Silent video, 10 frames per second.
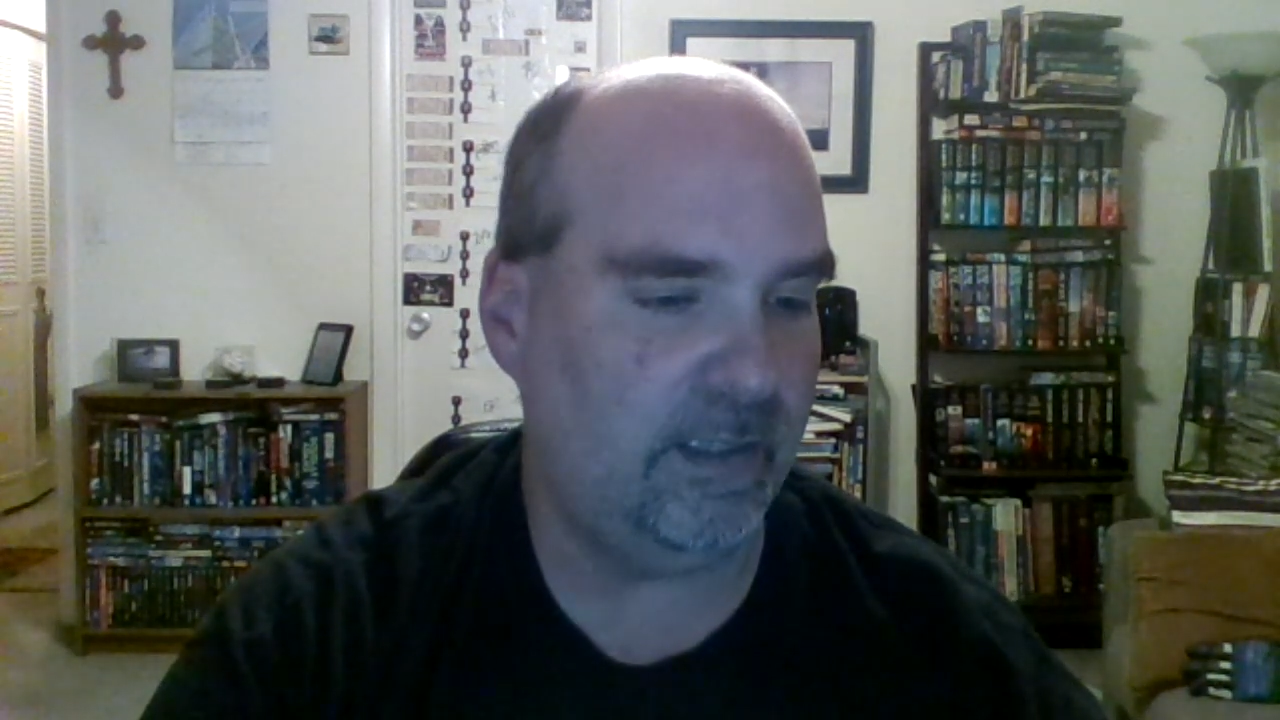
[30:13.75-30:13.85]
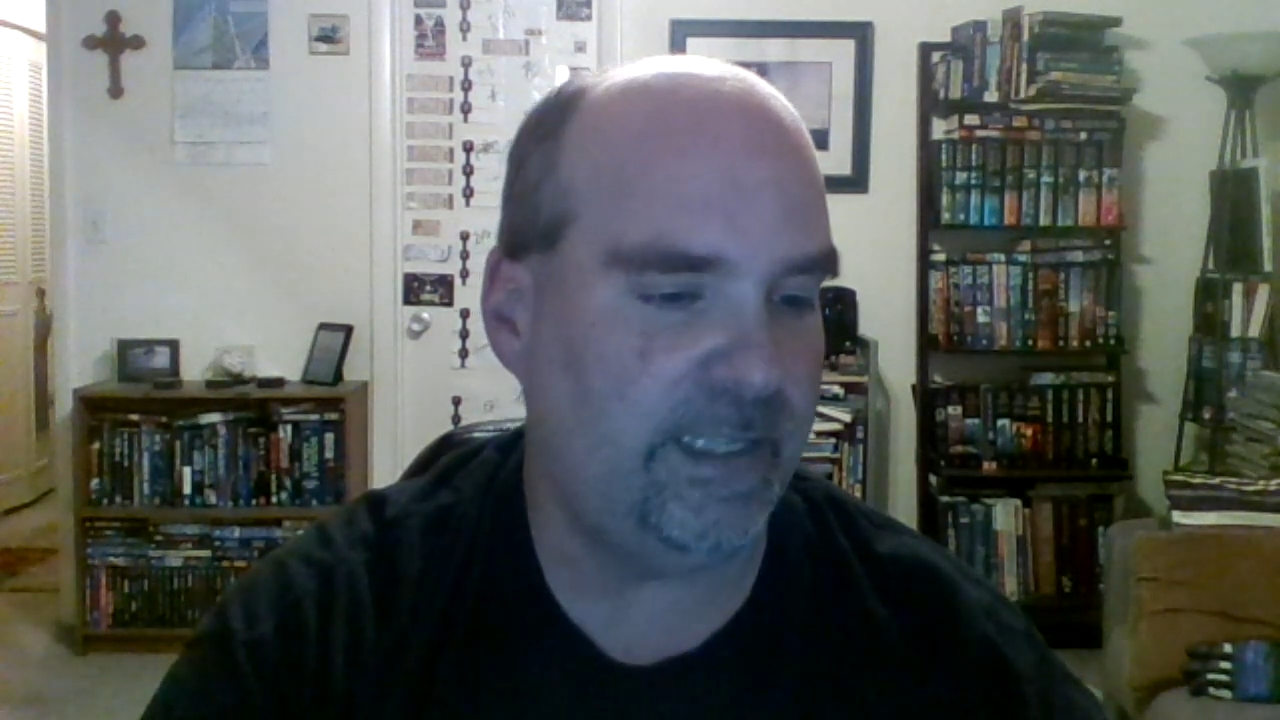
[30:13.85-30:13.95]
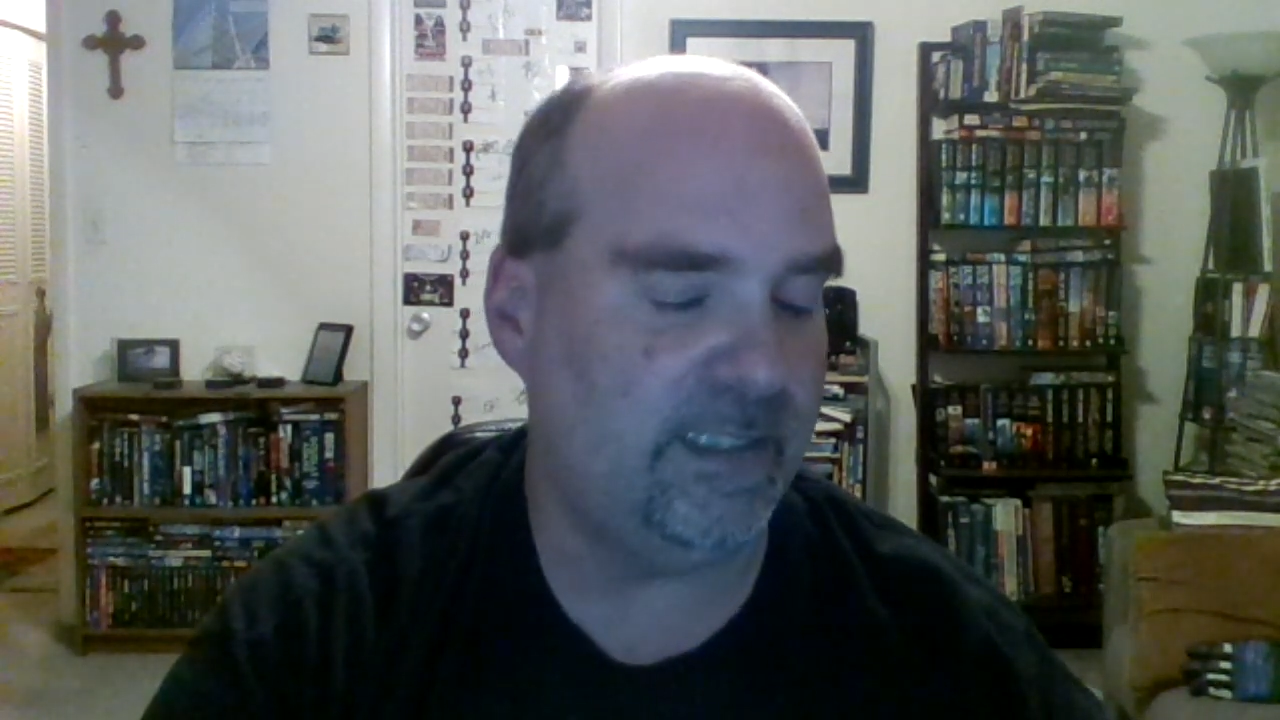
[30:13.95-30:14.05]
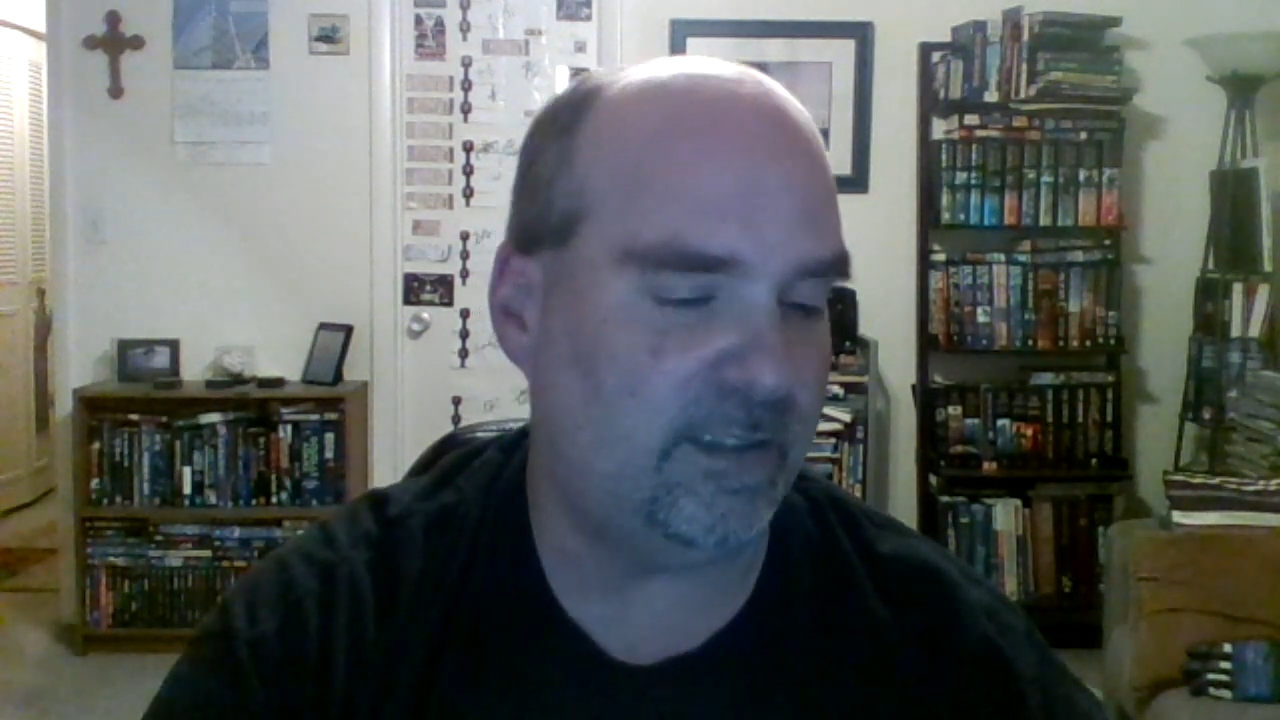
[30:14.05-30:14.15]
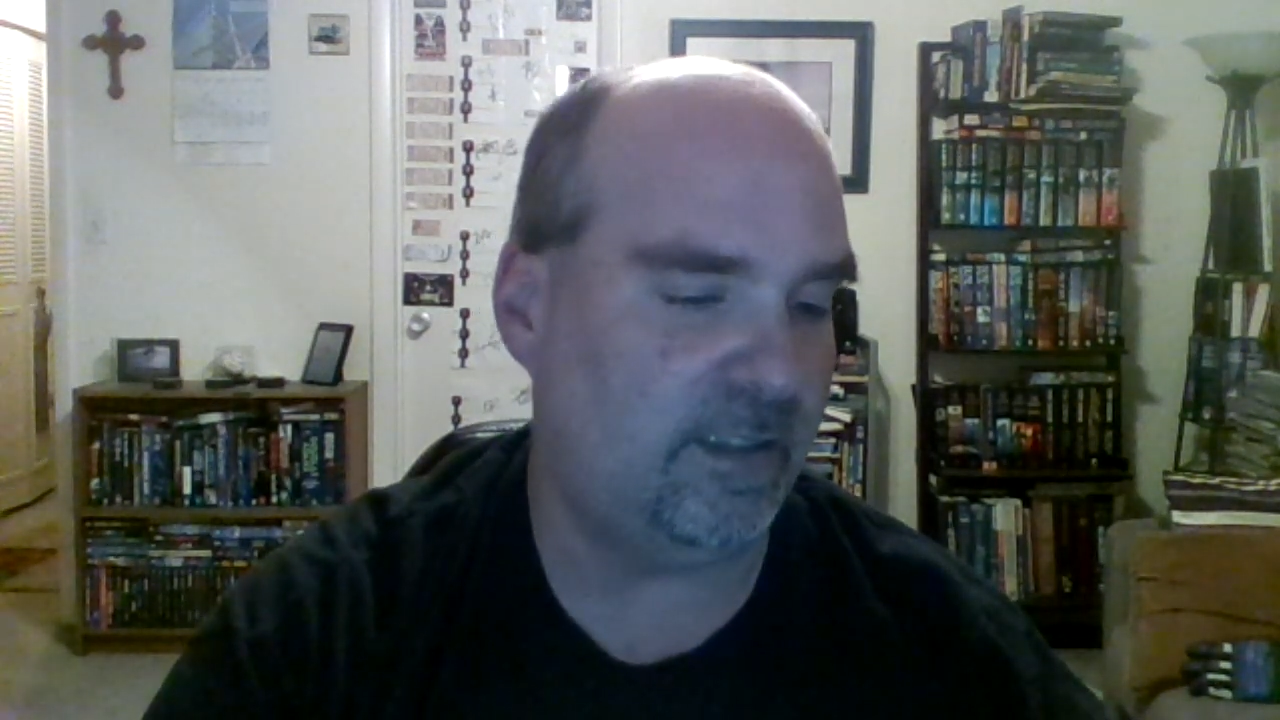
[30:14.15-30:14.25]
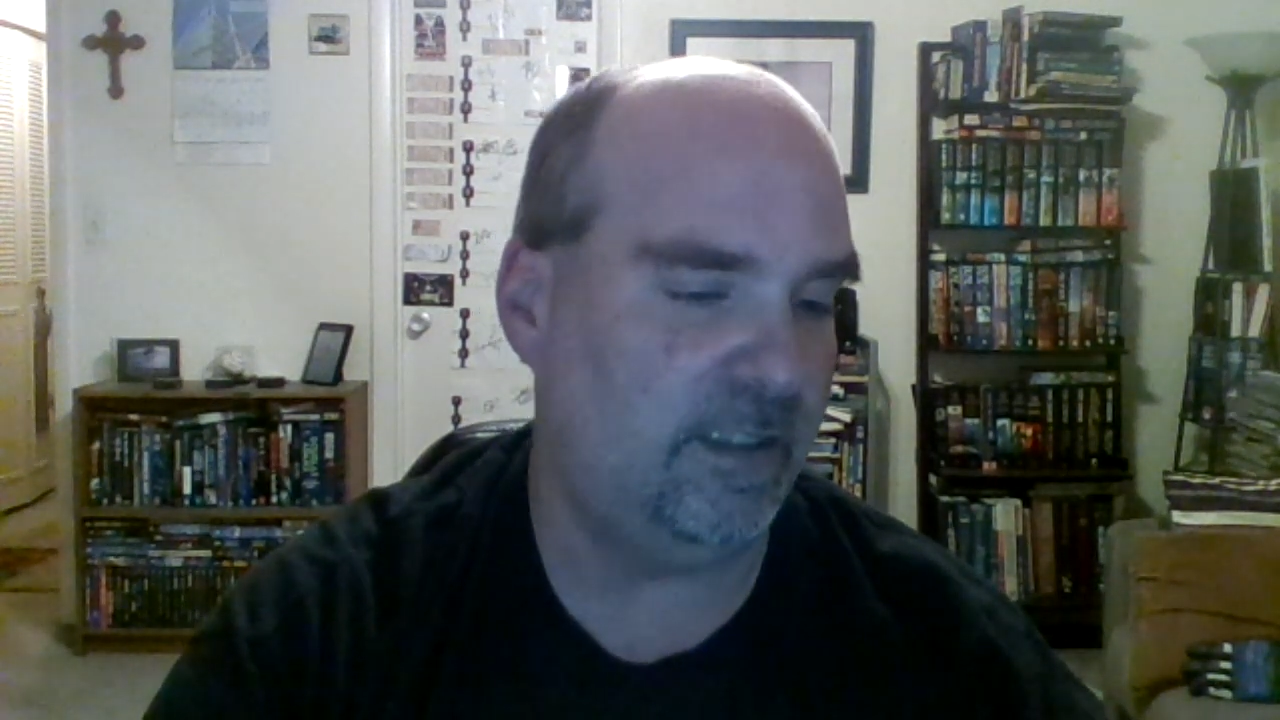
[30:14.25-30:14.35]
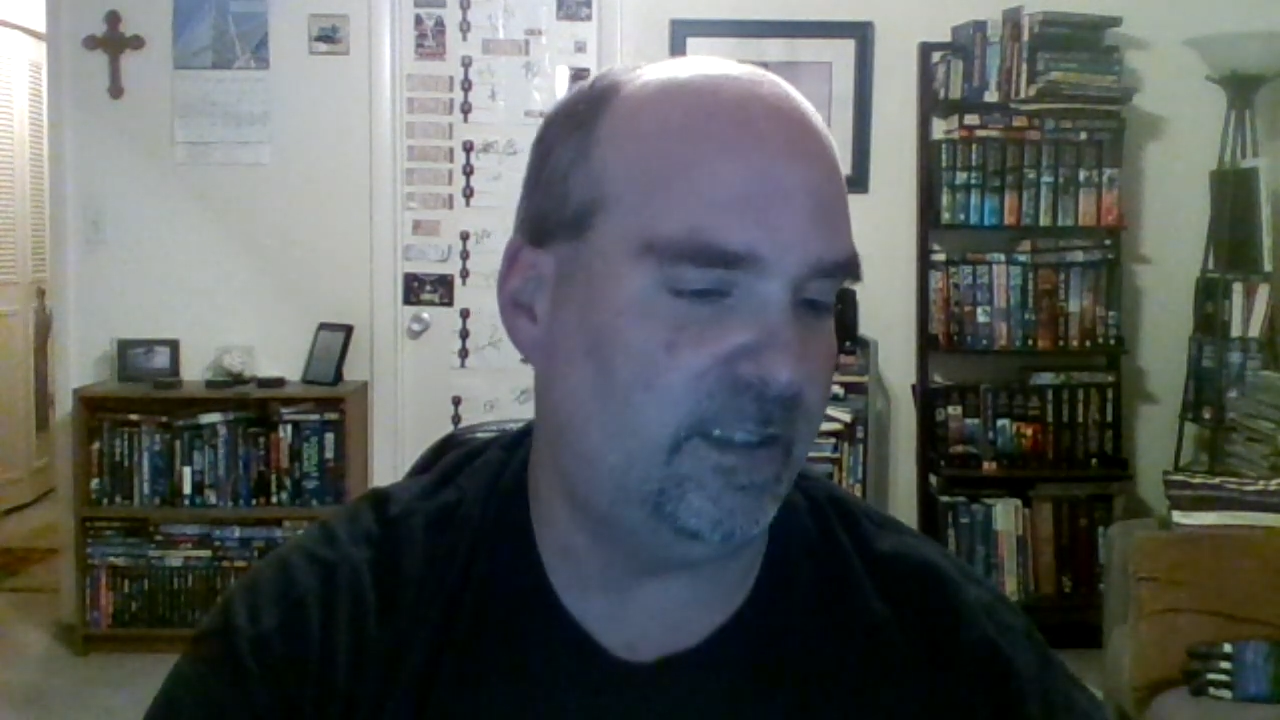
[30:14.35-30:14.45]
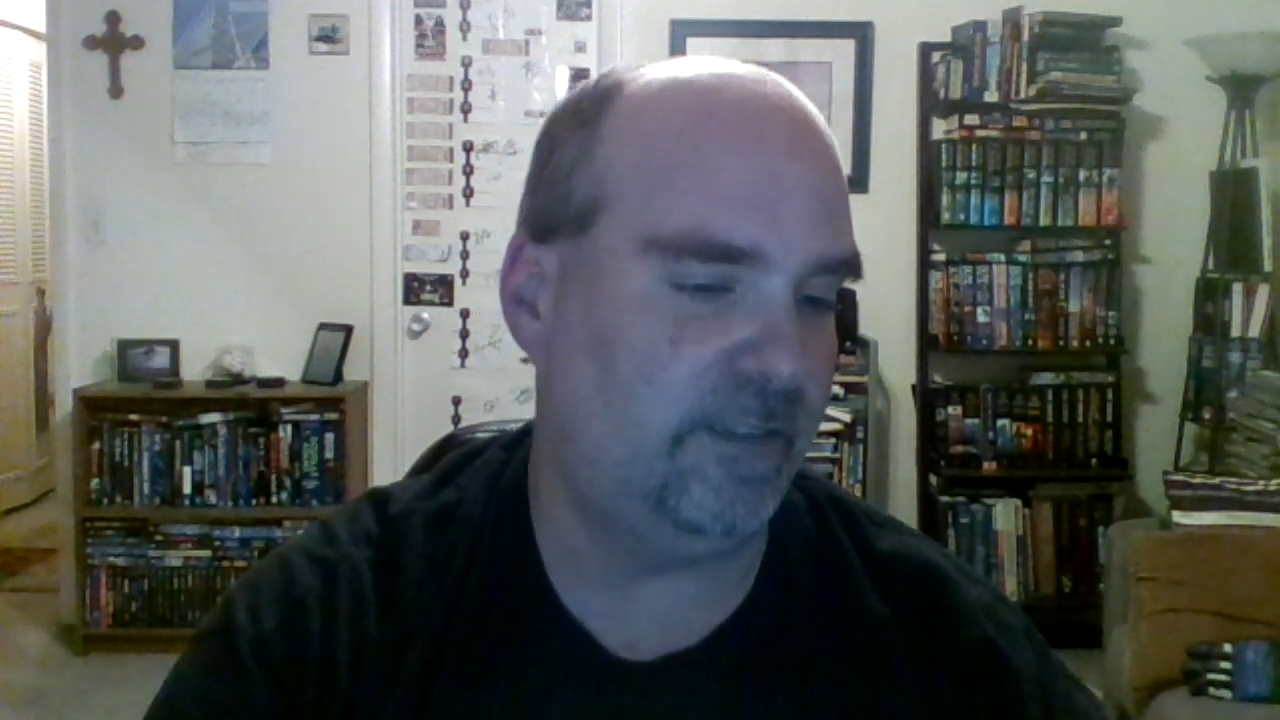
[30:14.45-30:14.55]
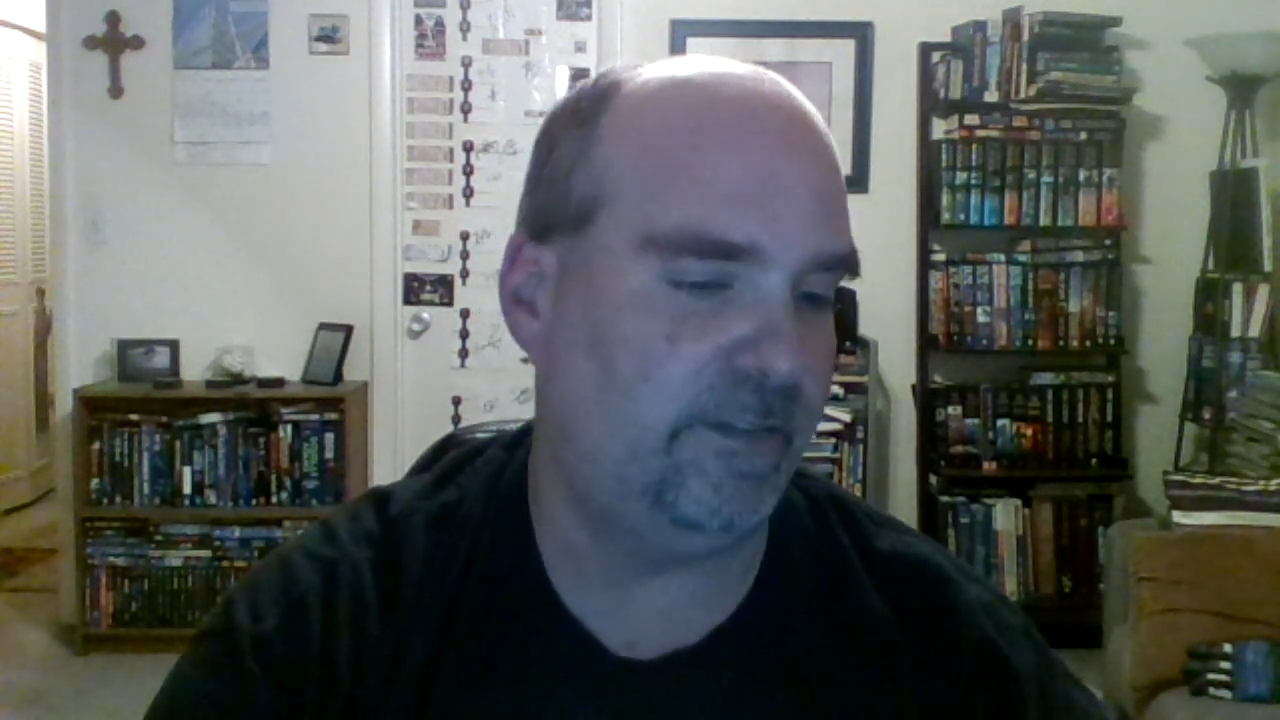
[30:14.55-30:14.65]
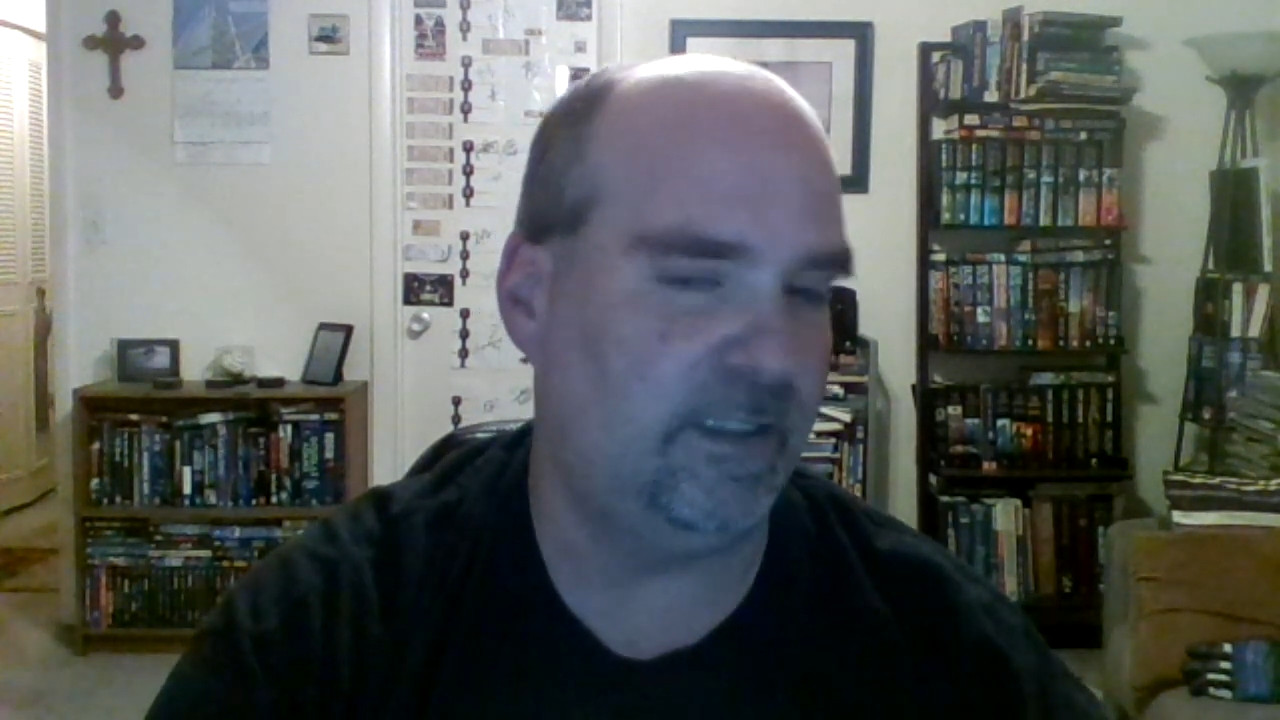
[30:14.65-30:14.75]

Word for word: concerned